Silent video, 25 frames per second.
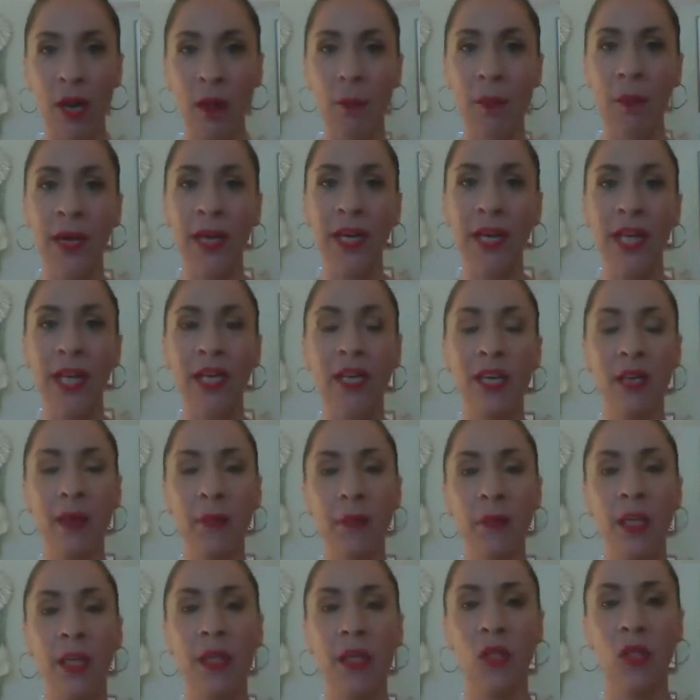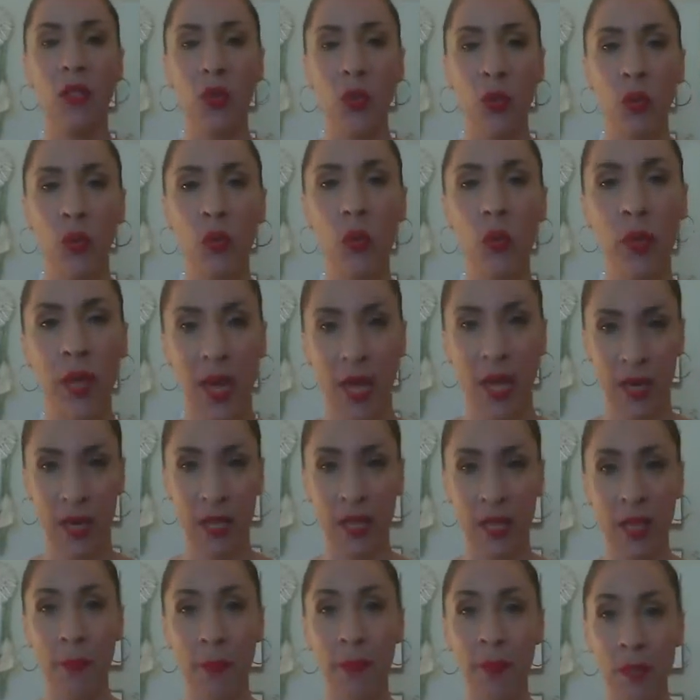But it can be the toolkit
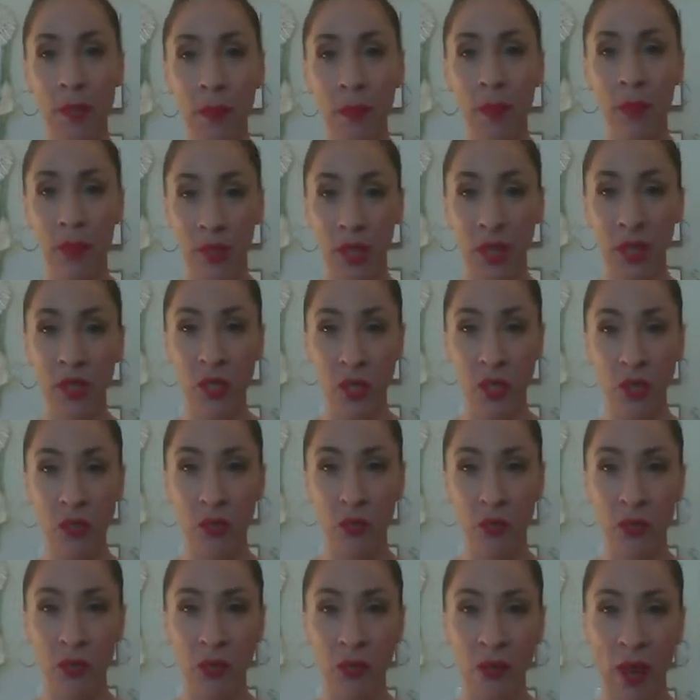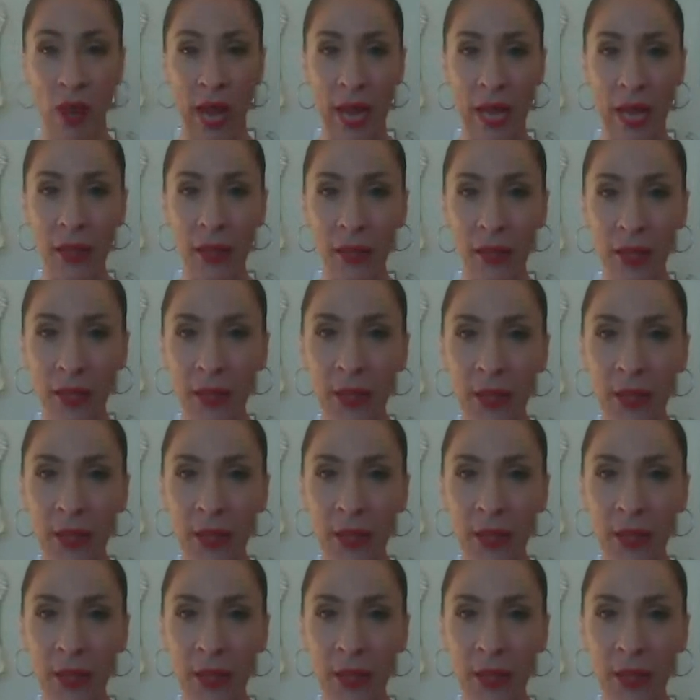that people can use, right?